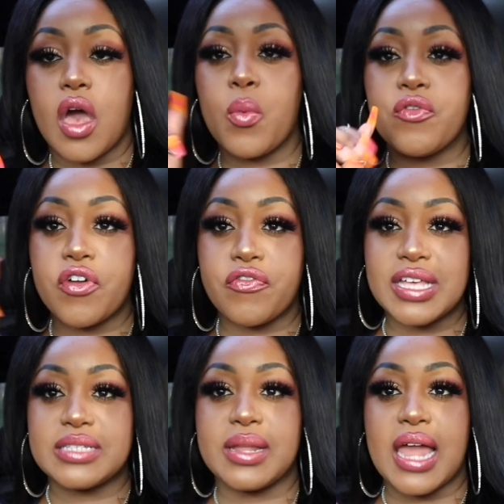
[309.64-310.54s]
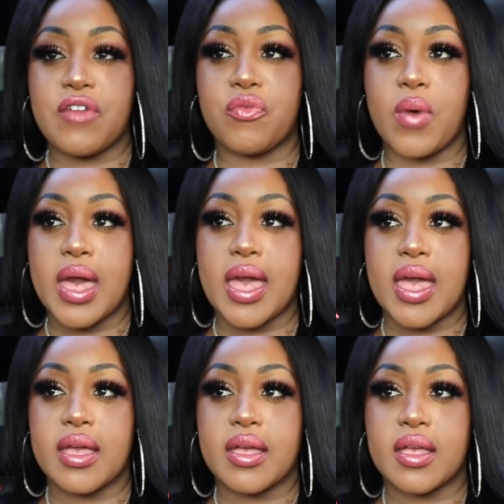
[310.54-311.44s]
I went through a phase in my life
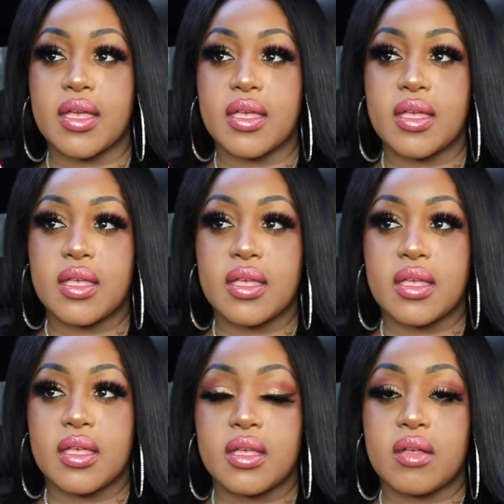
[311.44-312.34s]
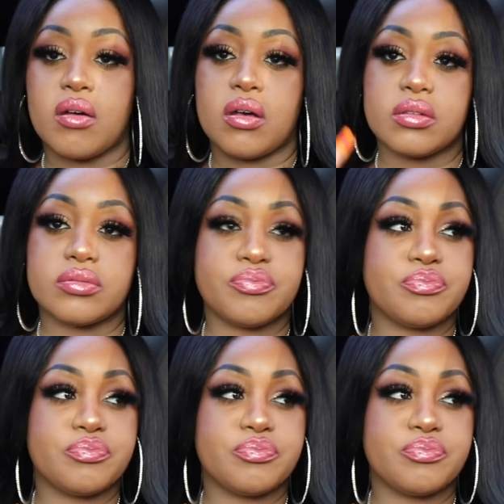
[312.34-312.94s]
where, oh,